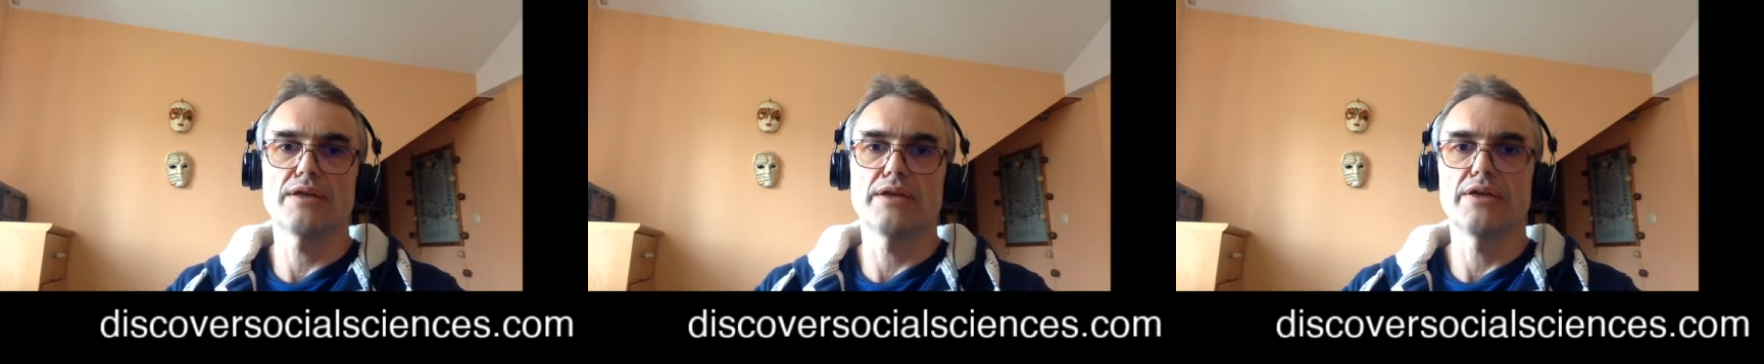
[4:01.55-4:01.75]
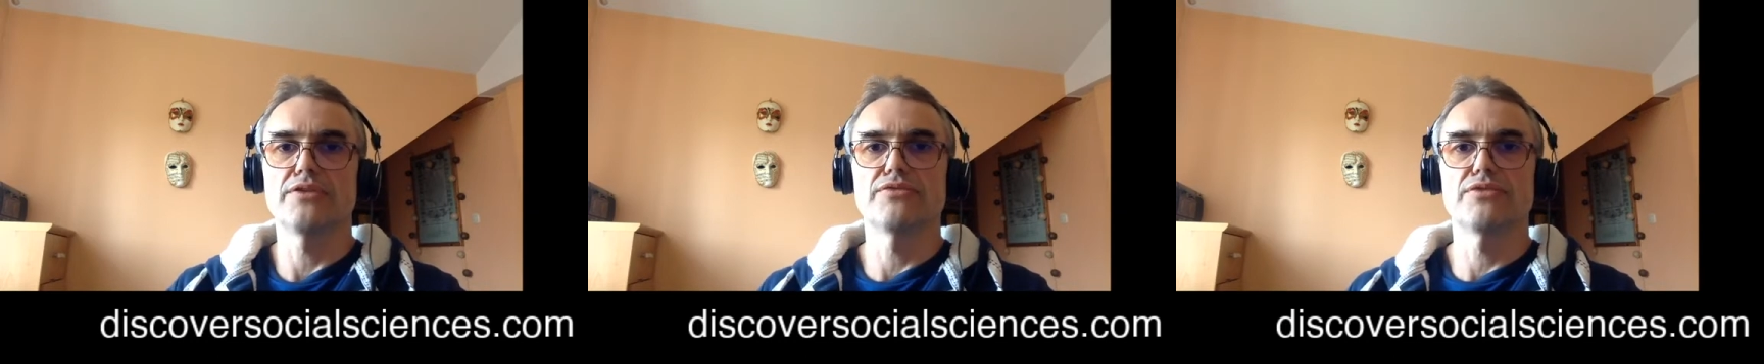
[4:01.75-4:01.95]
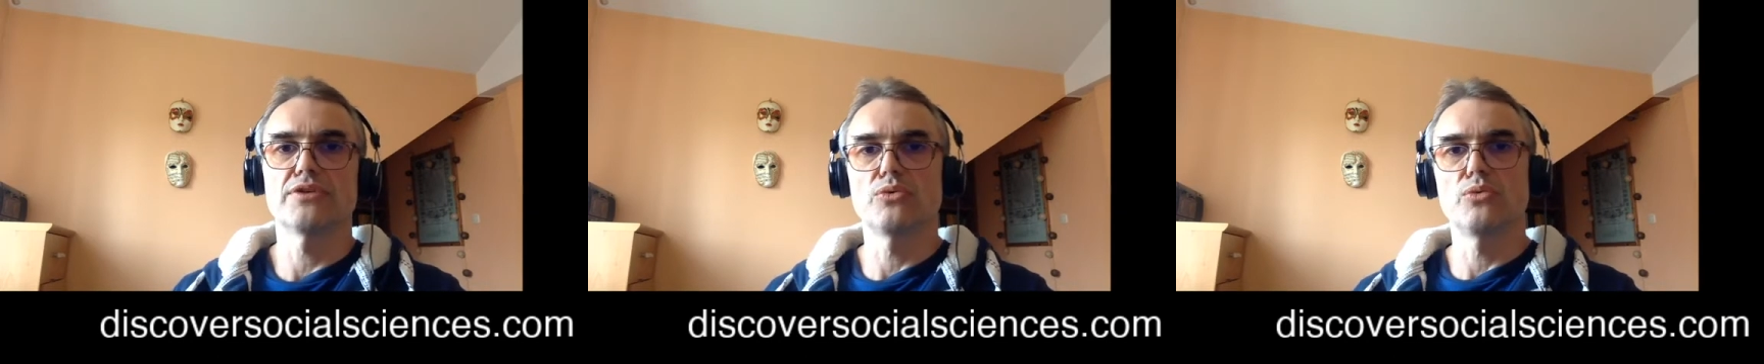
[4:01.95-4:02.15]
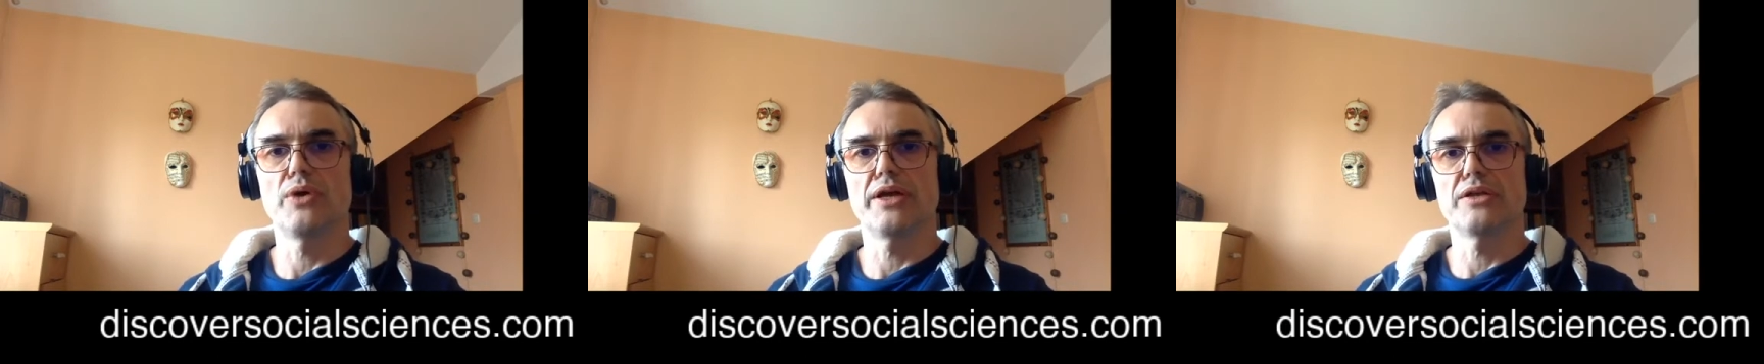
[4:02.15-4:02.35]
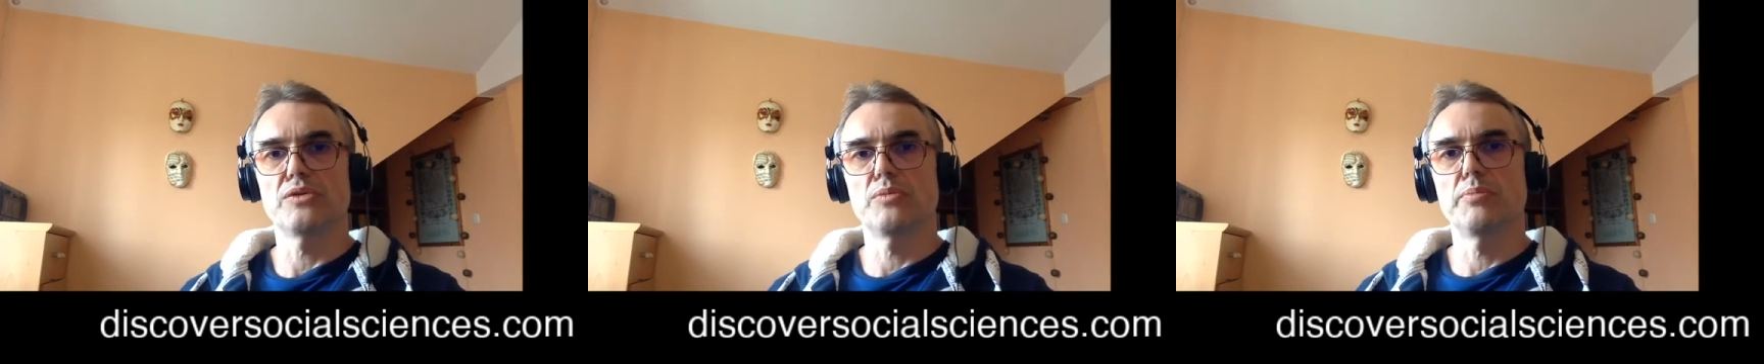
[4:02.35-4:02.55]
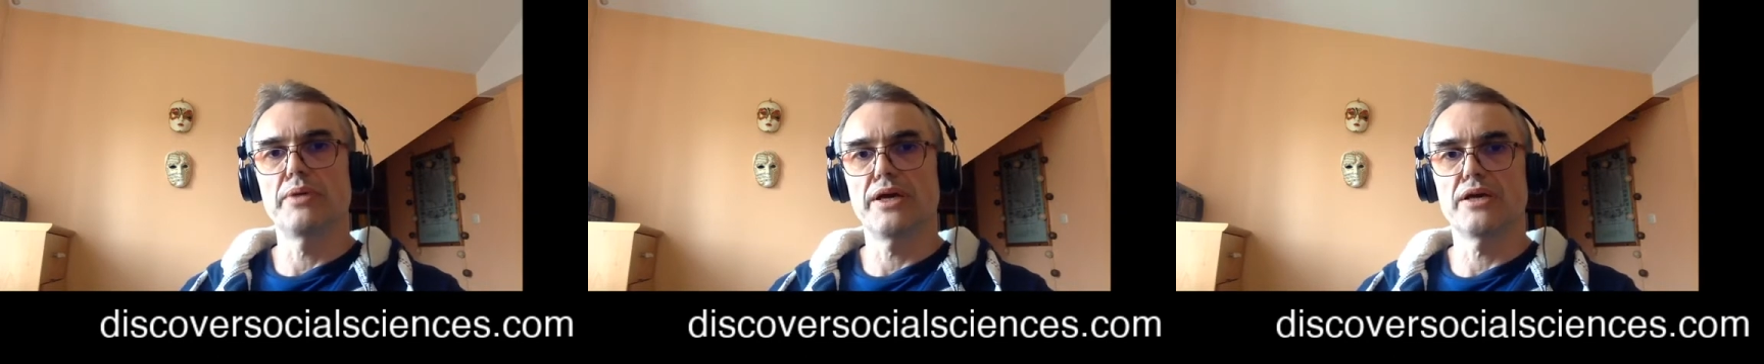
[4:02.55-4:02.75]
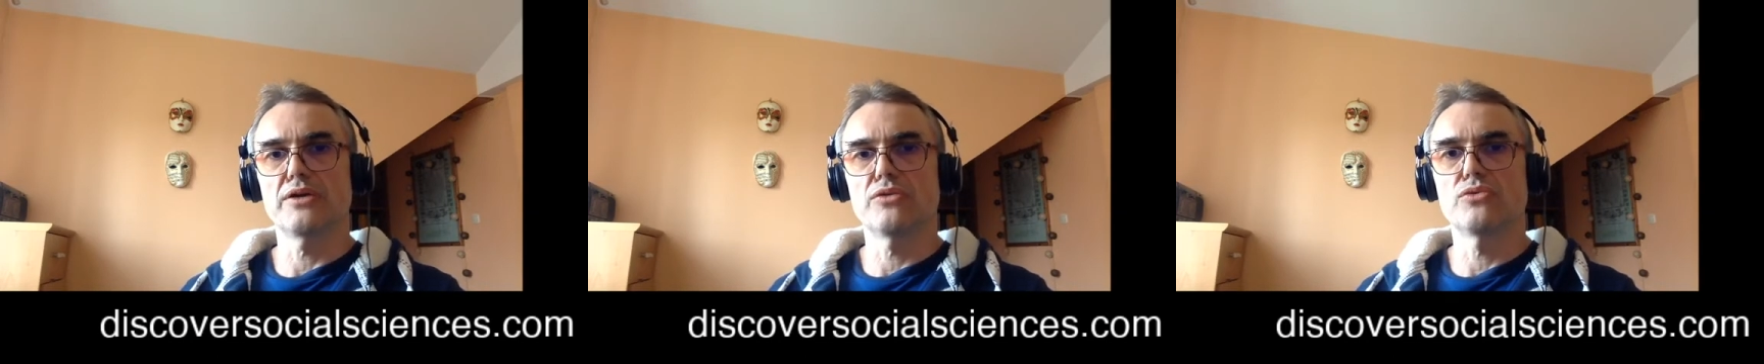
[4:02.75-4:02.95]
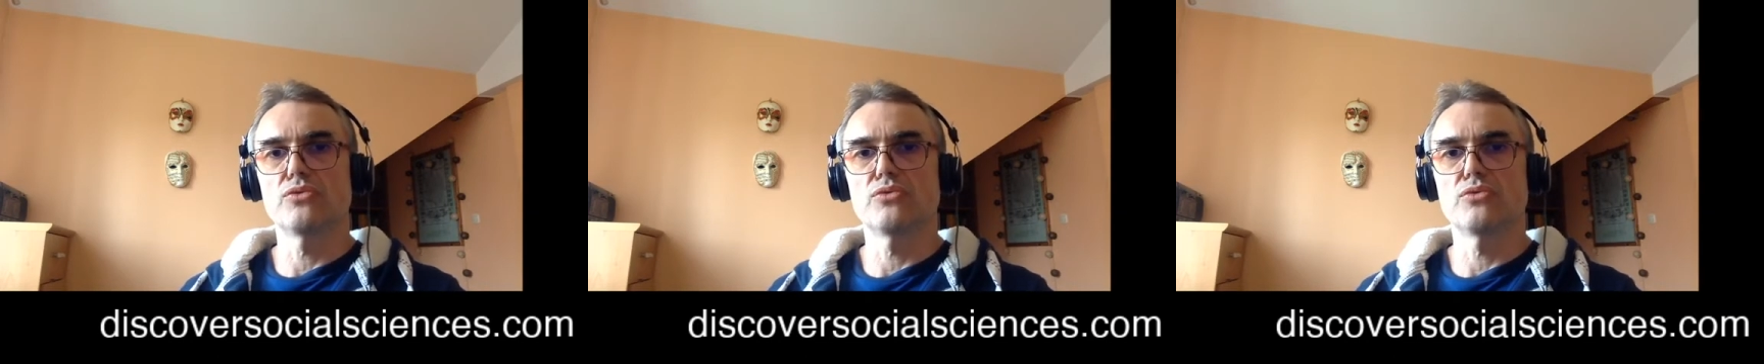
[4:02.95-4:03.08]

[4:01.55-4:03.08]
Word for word: I even went back